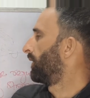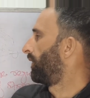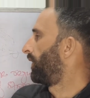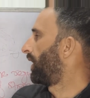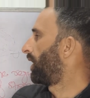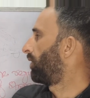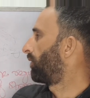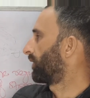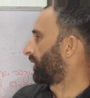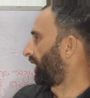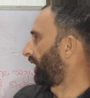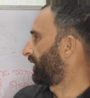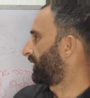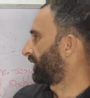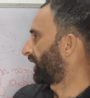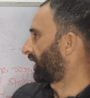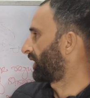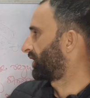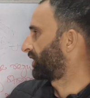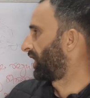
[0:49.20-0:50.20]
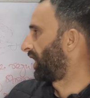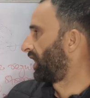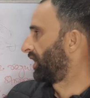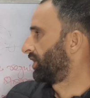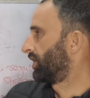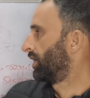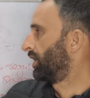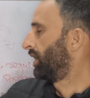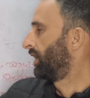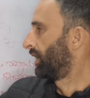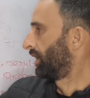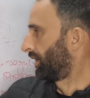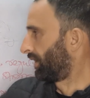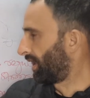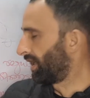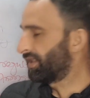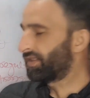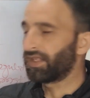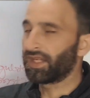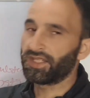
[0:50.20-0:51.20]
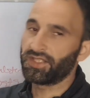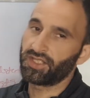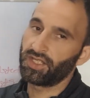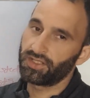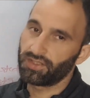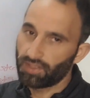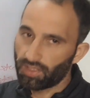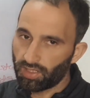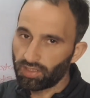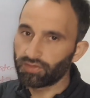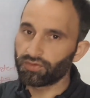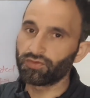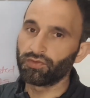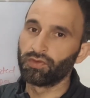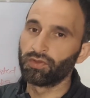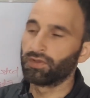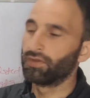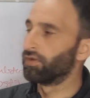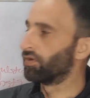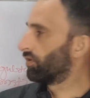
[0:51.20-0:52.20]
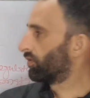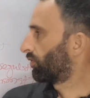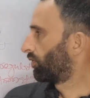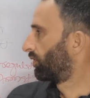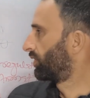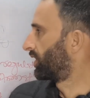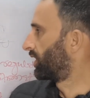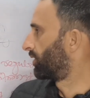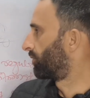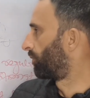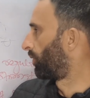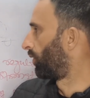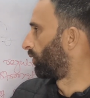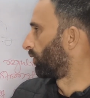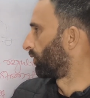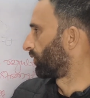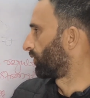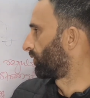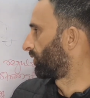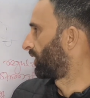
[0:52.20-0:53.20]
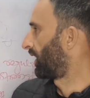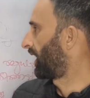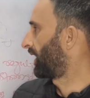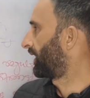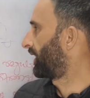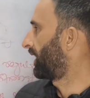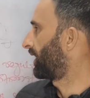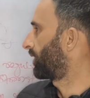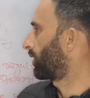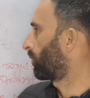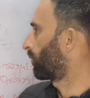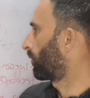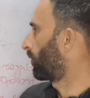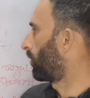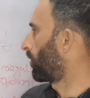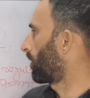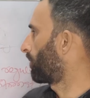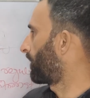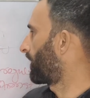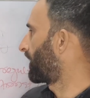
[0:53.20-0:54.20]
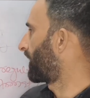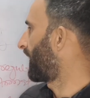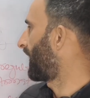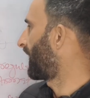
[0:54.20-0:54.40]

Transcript: Now gas exchange. Gas exchange also occurs through these pores, like that of carbon